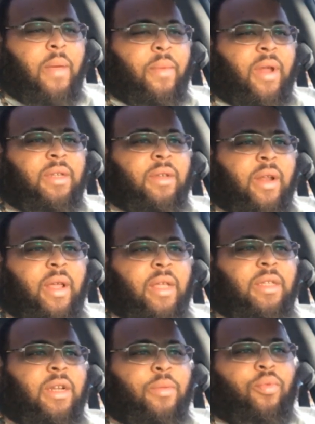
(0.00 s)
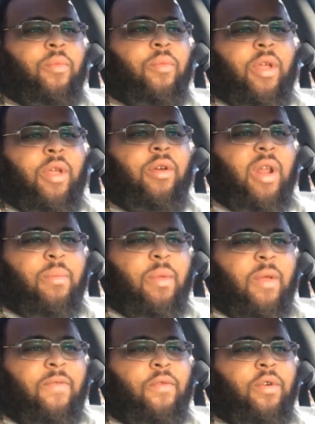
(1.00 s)
But it's gonna get to the point where you're gonna
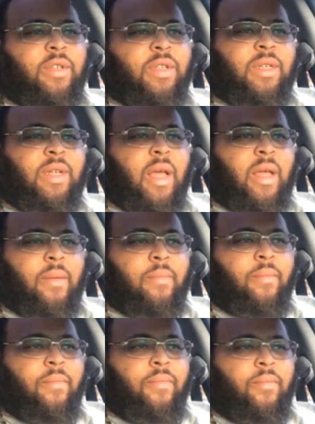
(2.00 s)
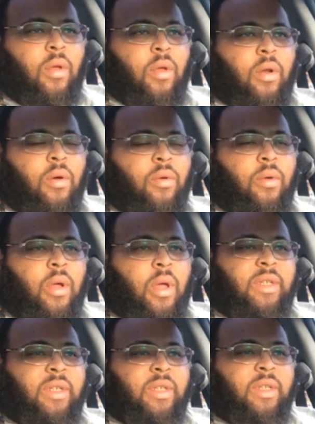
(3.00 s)
be forced to take it, You're
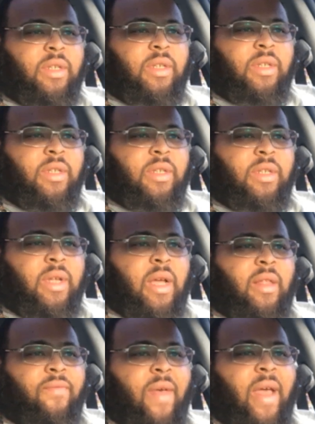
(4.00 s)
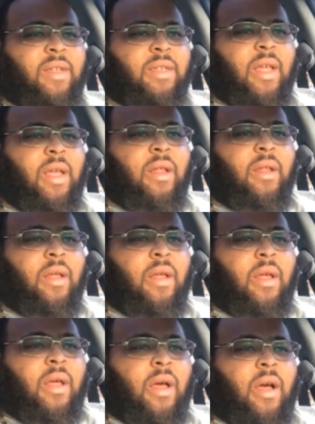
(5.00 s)
gonna be forced to take the vaccine,
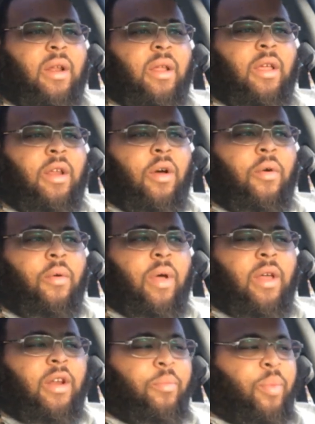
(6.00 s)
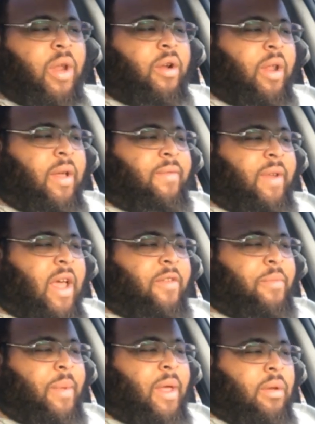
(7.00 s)
under penalty of
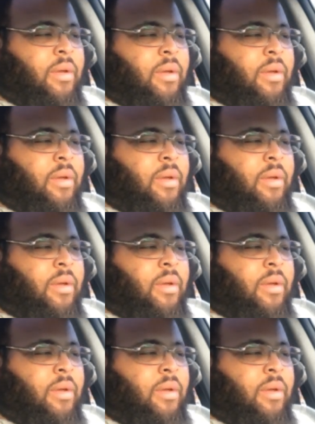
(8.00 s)
death, man.